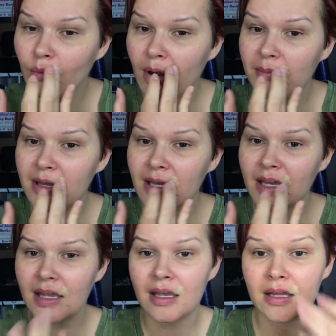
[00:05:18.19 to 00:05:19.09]
rubbing
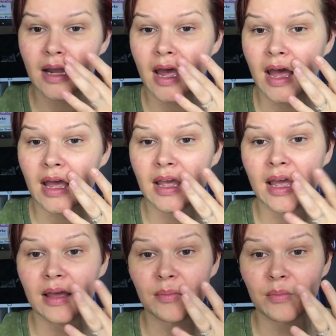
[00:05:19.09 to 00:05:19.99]
it in.
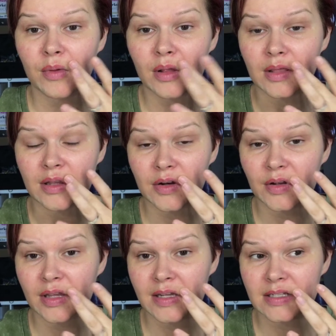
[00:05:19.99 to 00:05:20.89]
I am
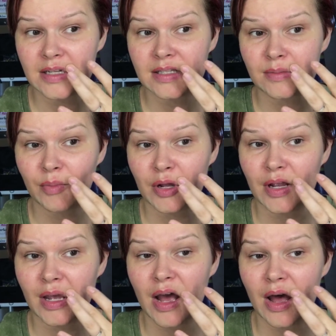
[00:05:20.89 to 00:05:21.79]
literally just
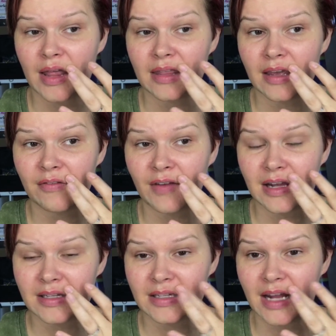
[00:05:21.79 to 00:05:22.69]
putting it on the
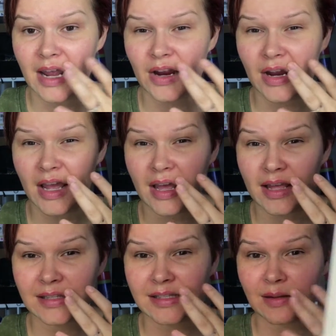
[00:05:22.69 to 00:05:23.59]
affected area
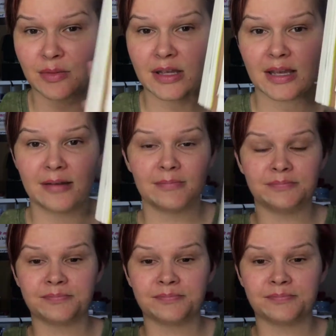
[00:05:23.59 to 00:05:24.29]
and stippling it.